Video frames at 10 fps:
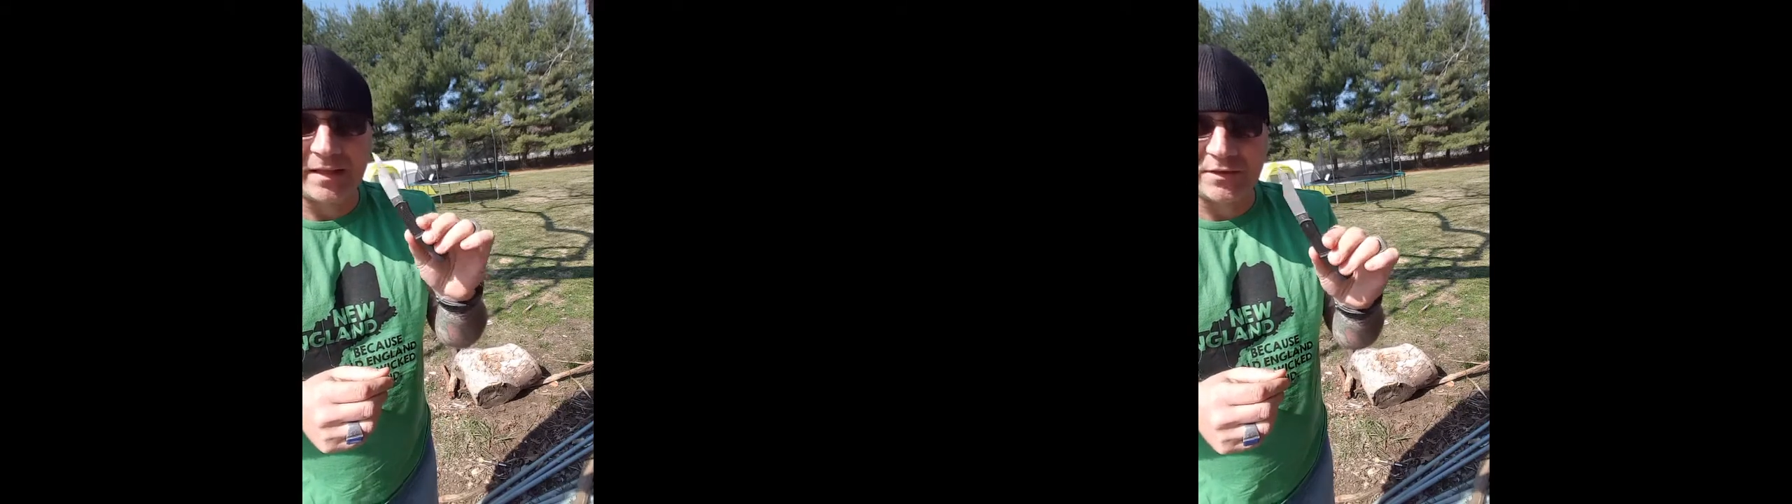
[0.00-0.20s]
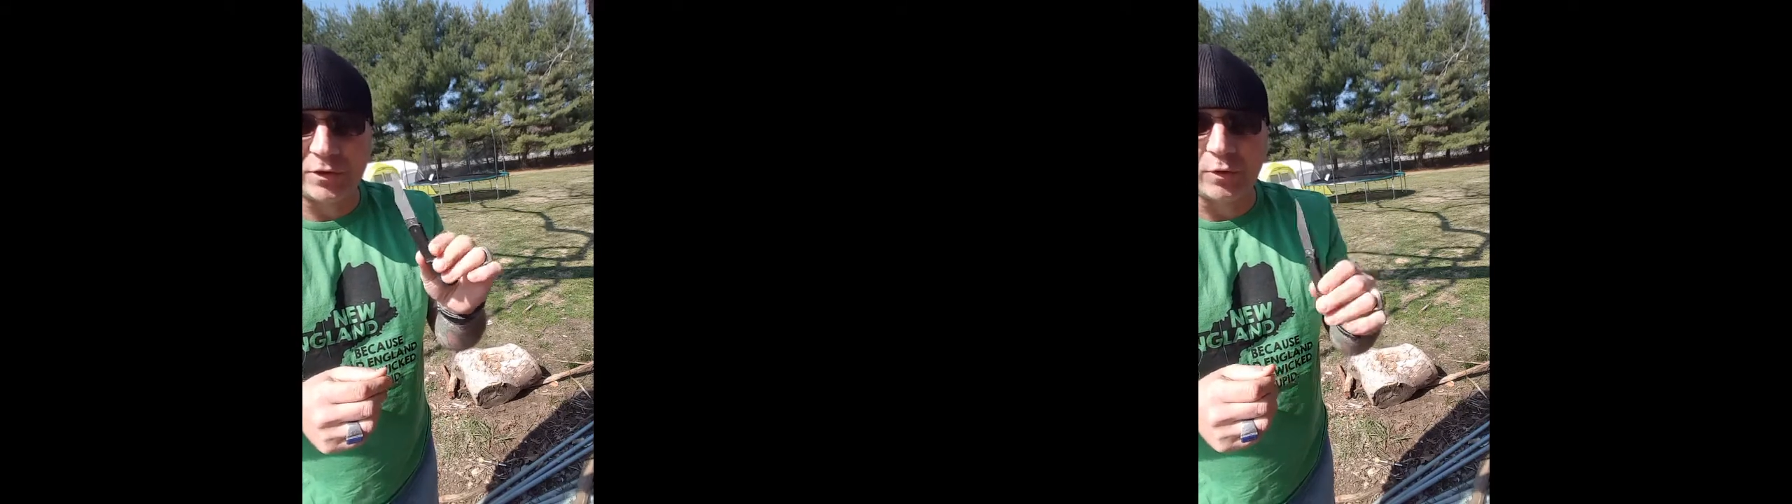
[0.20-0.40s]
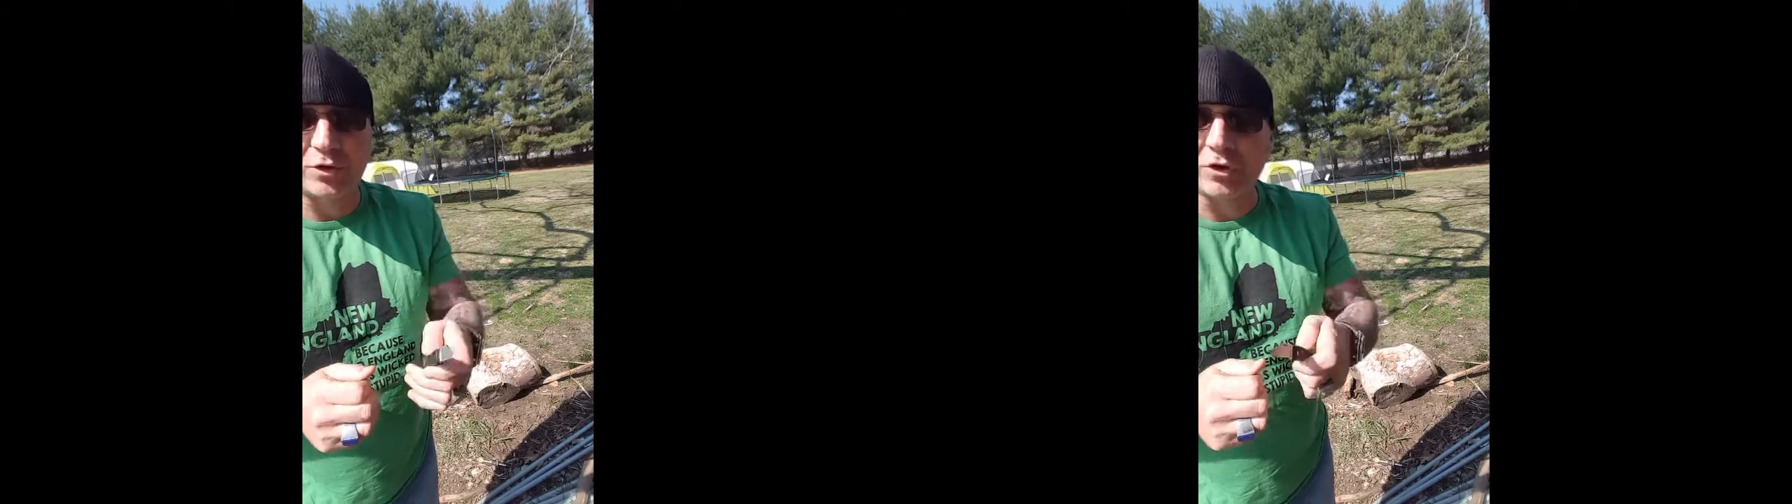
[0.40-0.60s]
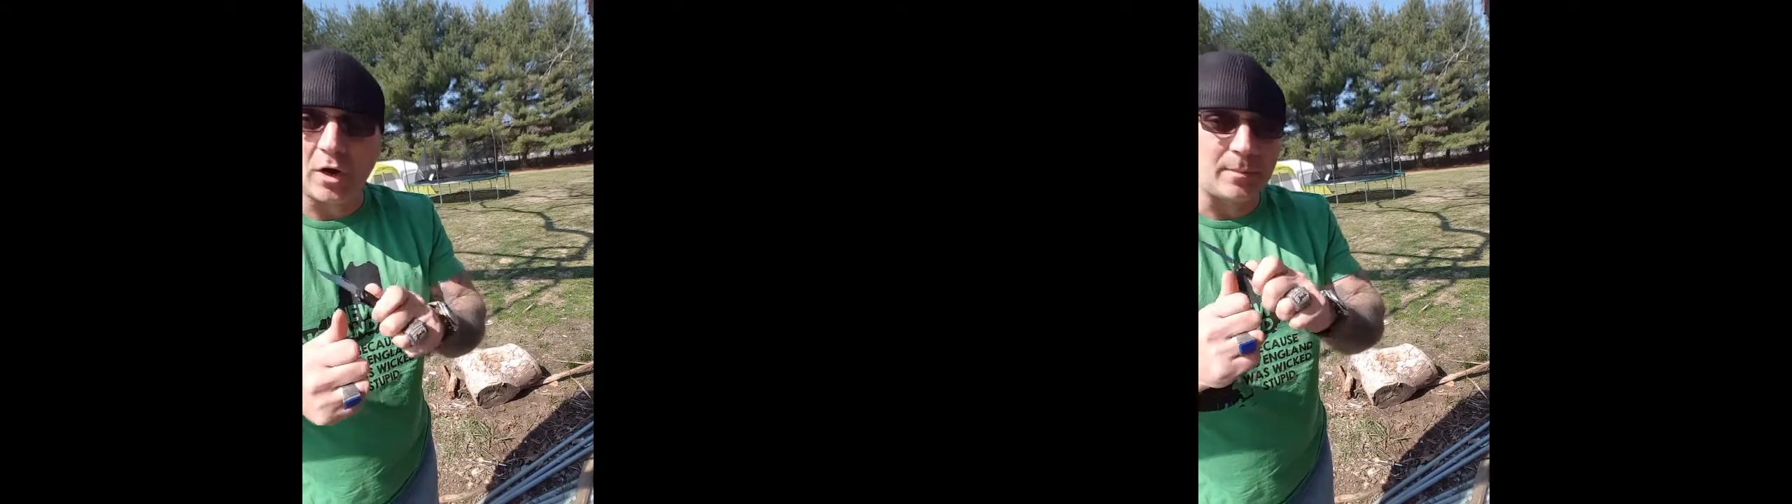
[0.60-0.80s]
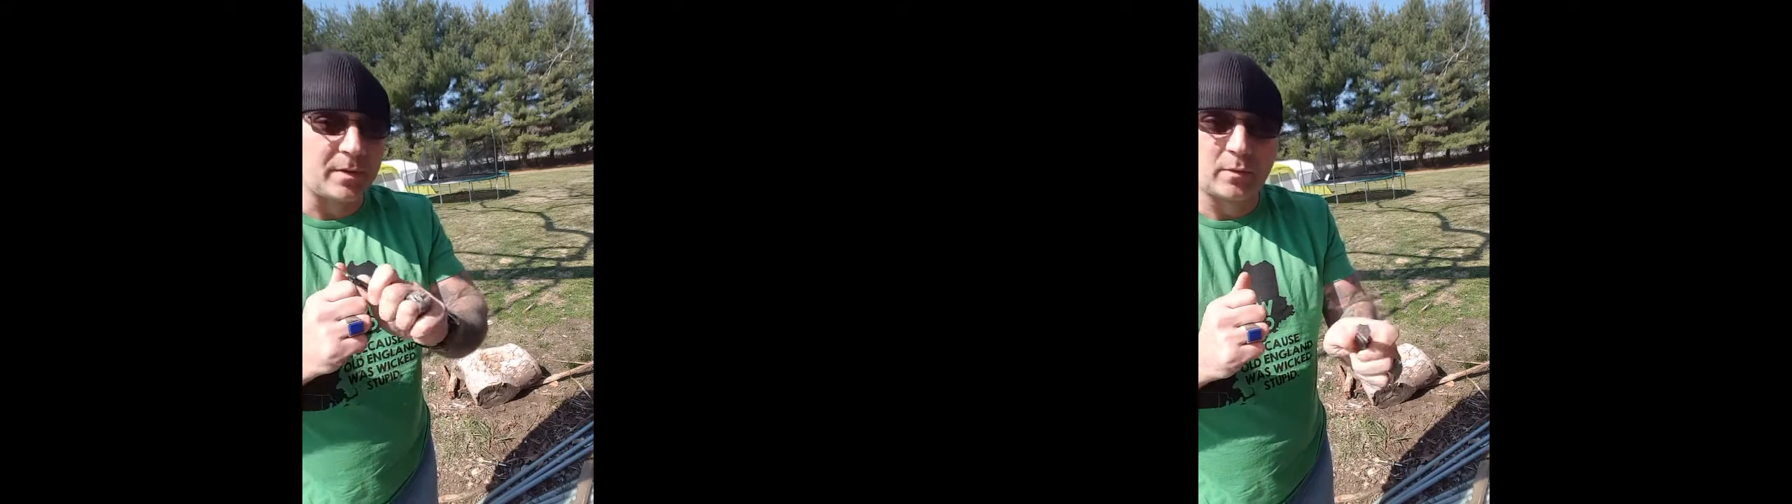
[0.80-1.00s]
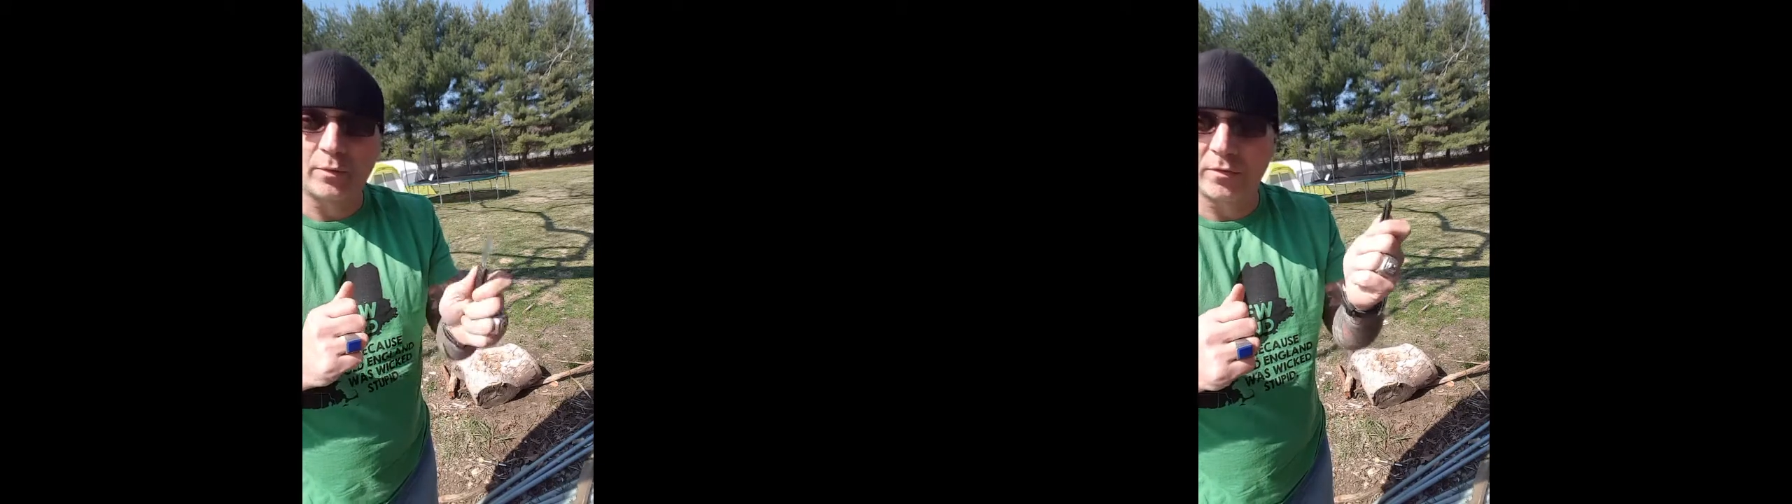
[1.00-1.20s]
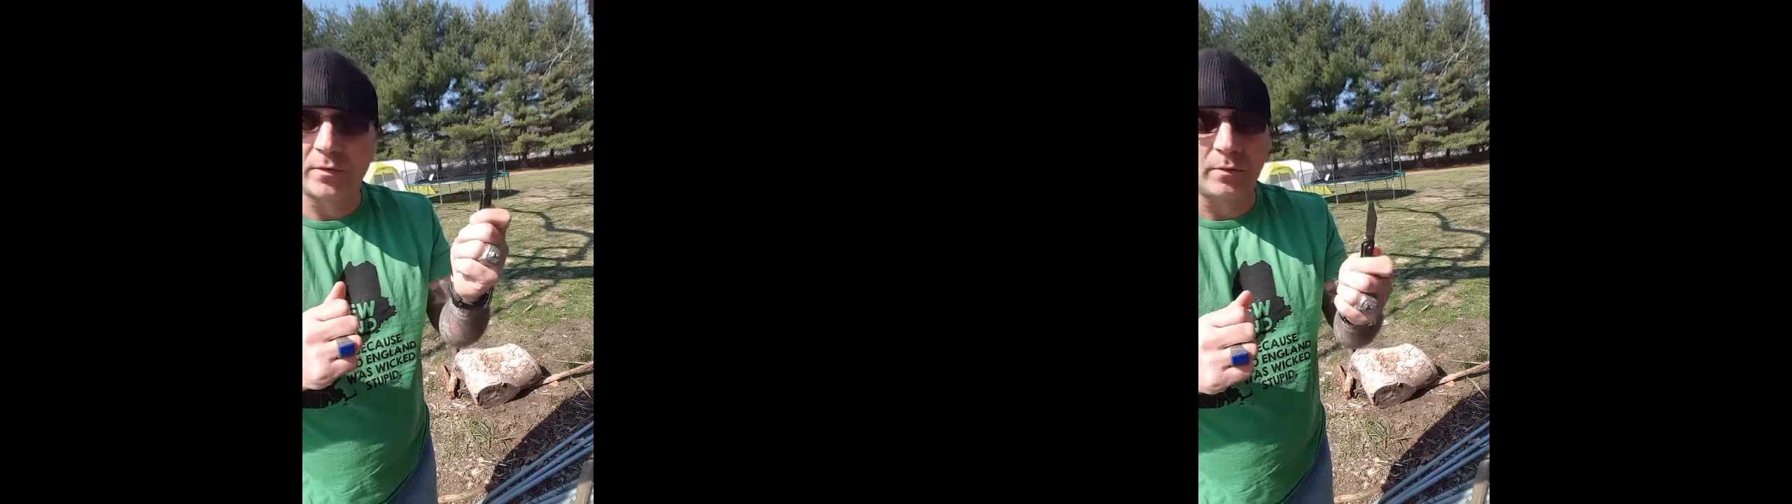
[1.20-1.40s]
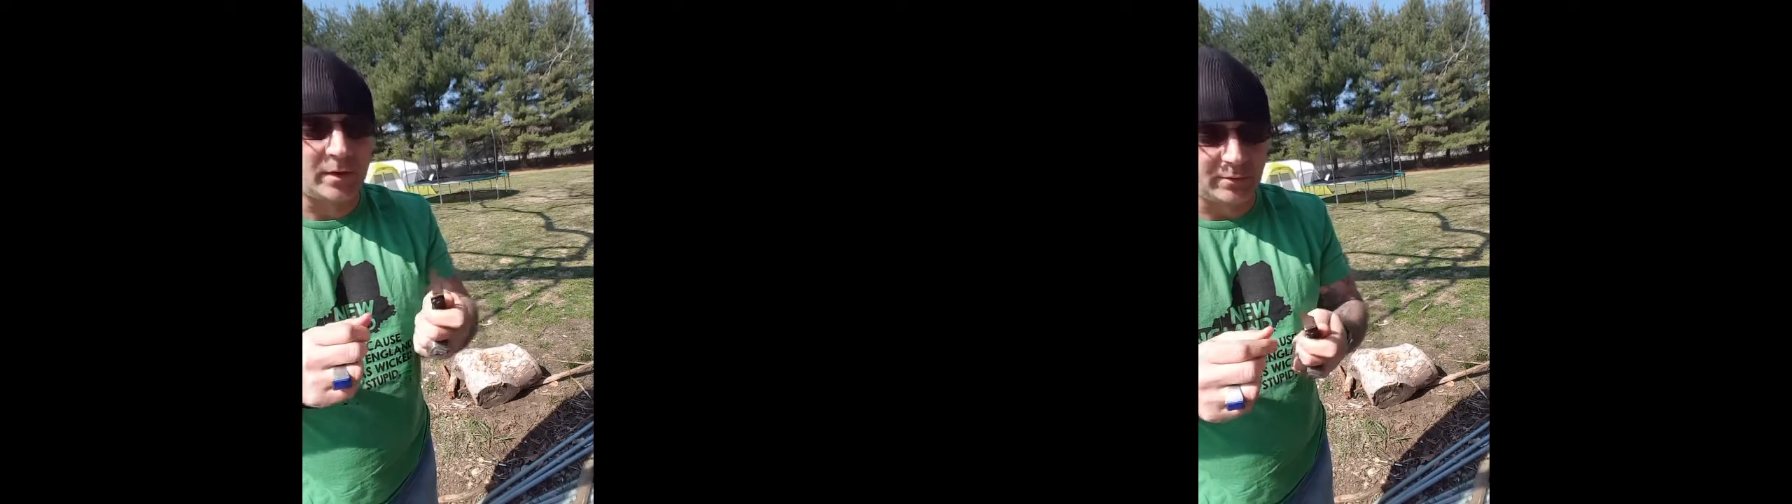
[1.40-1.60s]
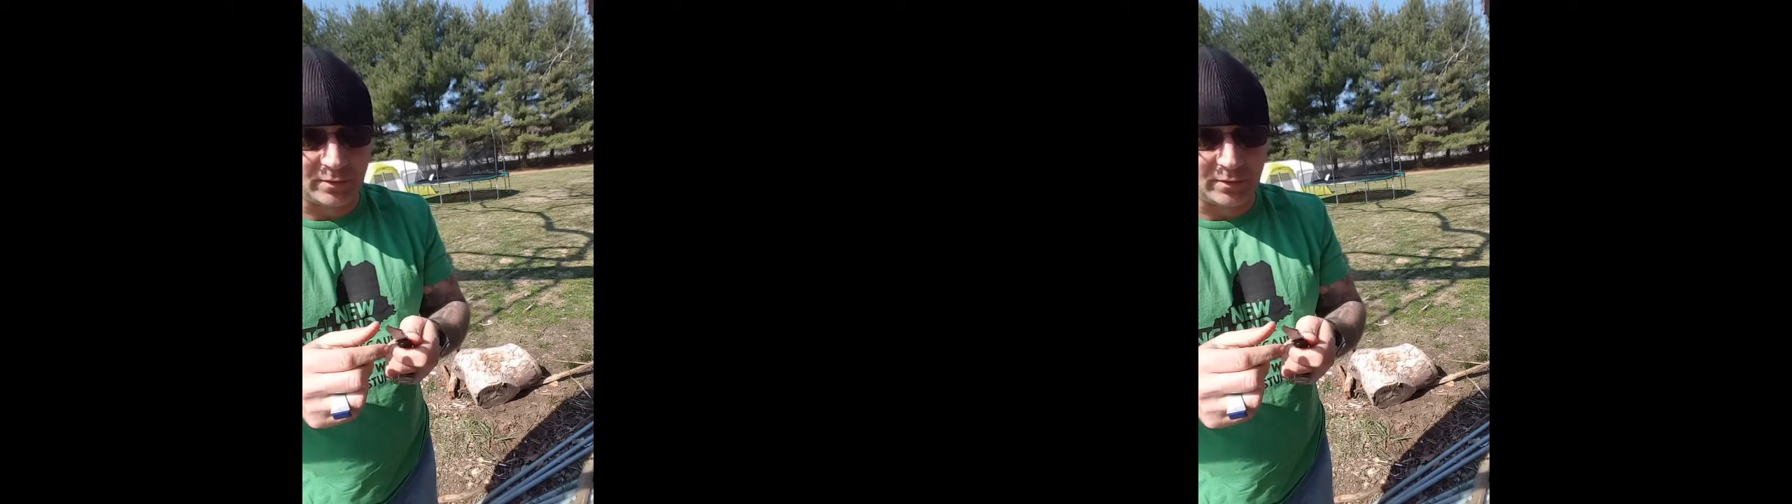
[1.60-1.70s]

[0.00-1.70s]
it's so sharp, right